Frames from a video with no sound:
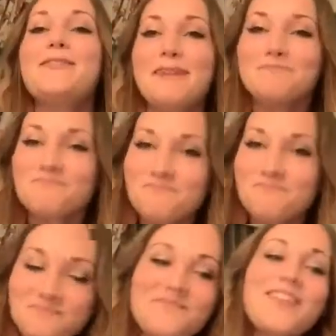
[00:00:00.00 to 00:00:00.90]

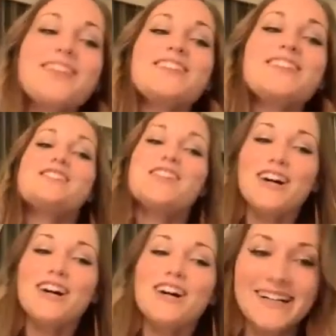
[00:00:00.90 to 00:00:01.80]
Anyway,
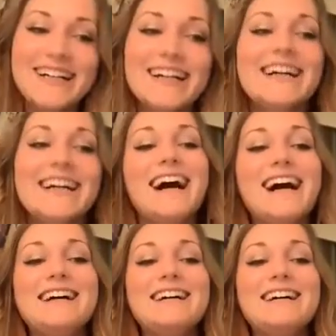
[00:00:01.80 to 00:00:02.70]
so
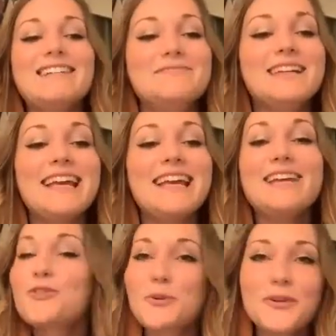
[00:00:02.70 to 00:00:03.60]

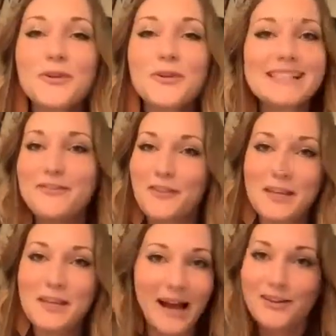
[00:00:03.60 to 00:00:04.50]
it truly
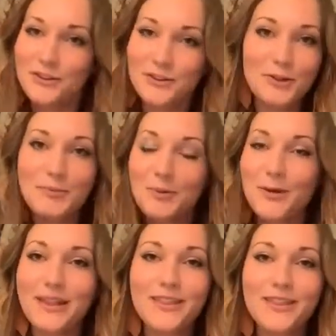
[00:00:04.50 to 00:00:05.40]
is a feedback
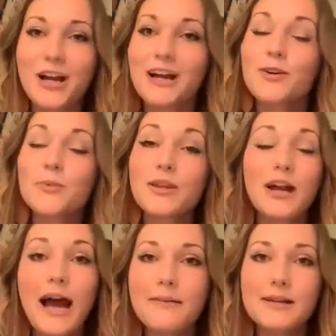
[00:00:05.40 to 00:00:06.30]
loop with our
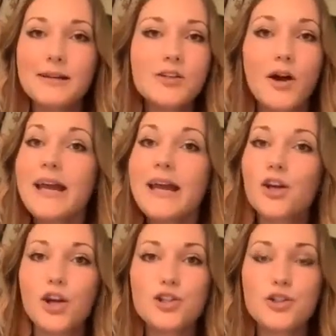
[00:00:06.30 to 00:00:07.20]
habits. So
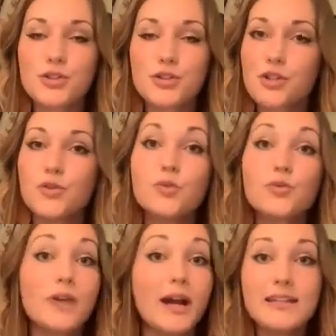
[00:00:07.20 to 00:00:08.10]
I encourage you
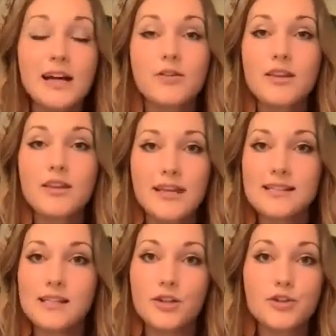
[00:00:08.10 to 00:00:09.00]
to write down the
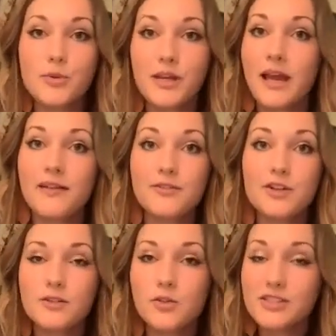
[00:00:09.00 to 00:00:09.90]
things that you're doing every
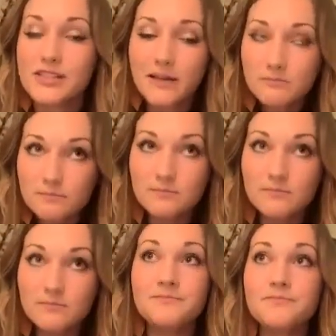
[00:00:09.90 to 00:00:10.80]
single day
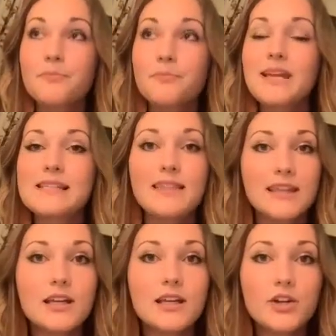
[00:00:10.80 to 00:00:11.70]
because I
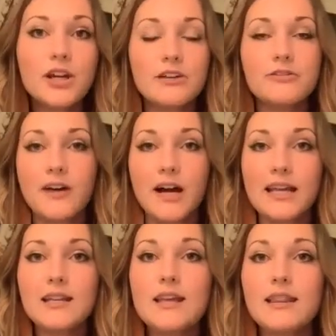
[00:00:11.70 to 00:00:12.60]
think that you're going to
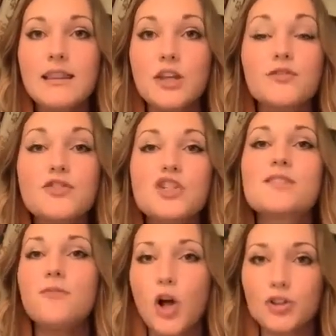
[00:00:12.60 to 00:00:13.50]
find that you've
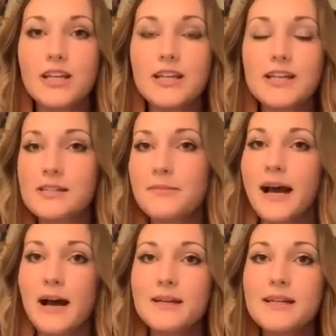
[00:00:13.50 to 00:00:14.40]
just fallen into some
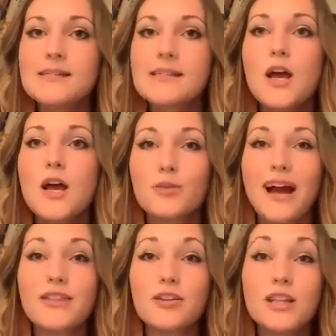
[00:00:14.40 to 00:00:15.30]
habits
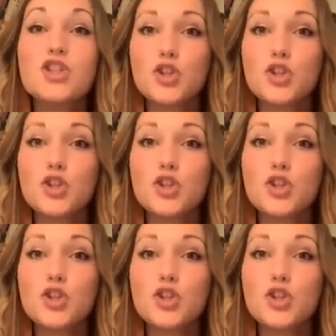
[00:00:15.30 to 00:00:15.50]
rather than